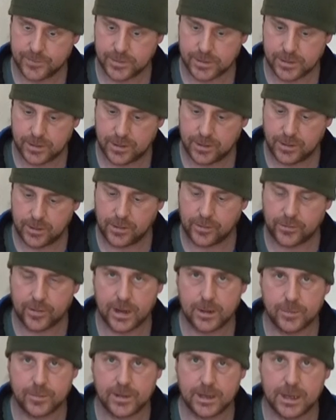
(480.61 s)
of us that are not
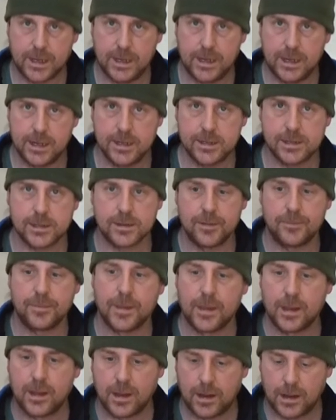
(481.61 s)
great with keys,
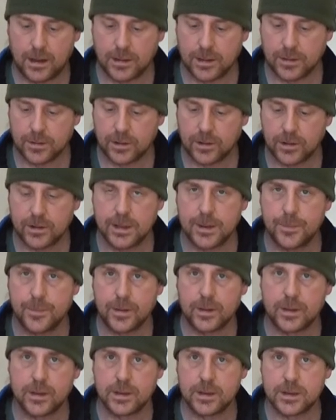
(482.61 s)
a little
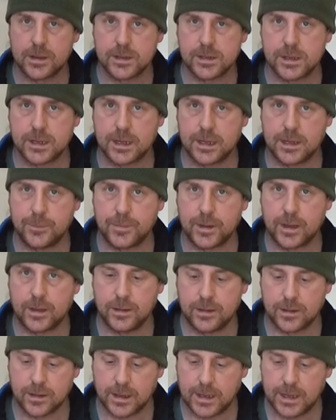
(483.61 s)
clip to
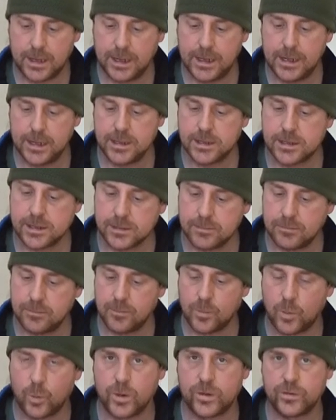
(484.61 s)
keep your keys,
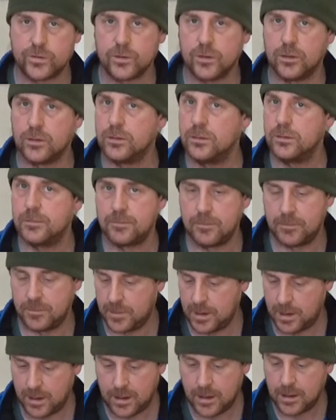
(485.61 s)
whistle,
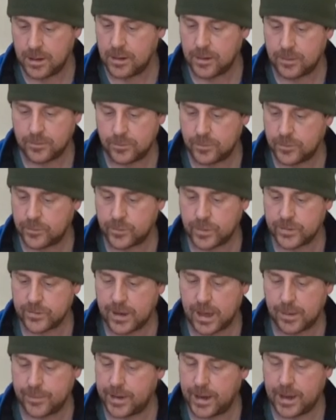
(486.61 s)
Swiss
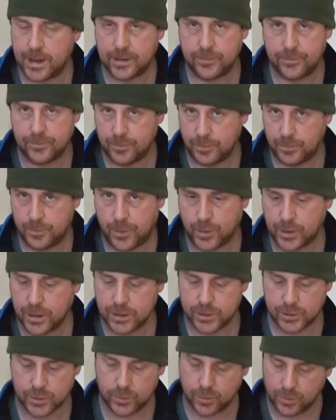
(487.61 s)
Army knife,
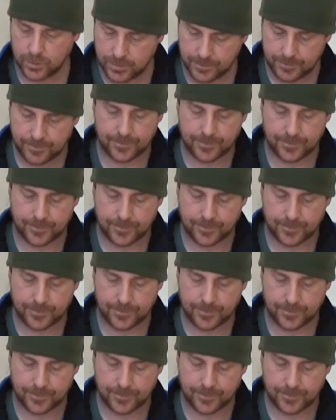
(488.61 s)
pocket tool,